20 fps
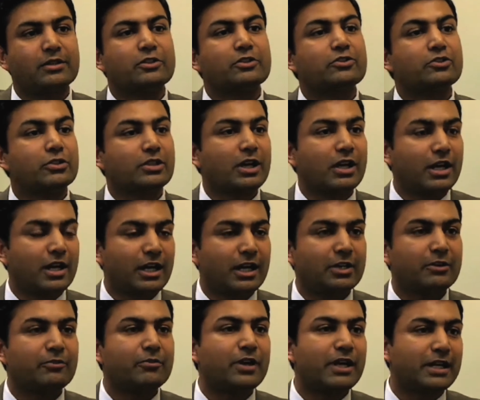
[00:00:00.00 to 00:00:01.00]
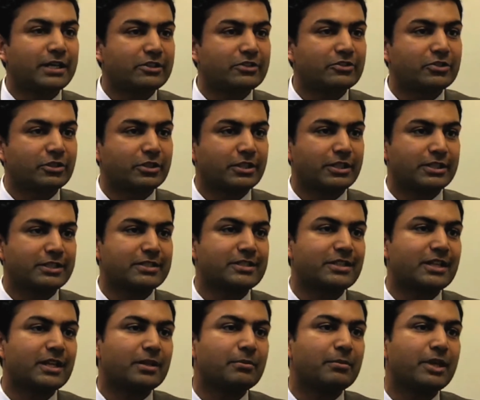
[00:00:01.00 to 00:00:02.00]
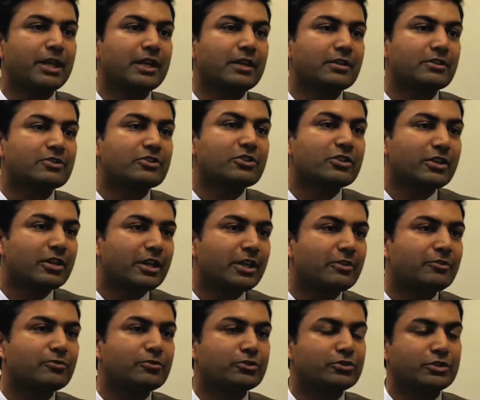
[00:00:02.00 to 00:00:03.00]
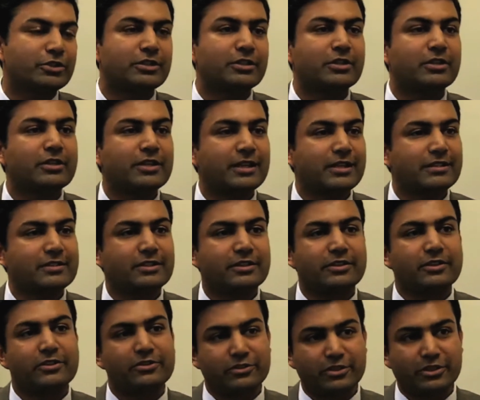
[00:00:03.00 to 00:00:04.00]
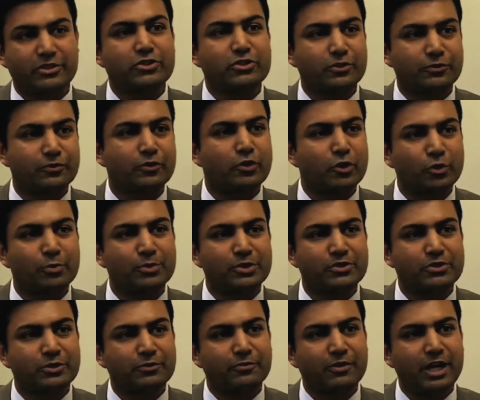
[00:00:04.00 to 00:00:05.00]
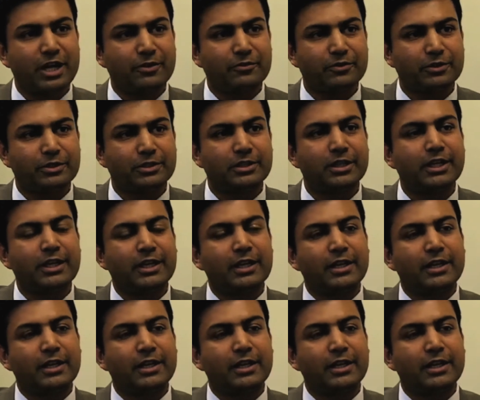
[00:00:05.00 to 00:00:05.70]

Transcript: So the hardwired circuits that make us crave for certain things that are essential for human survival,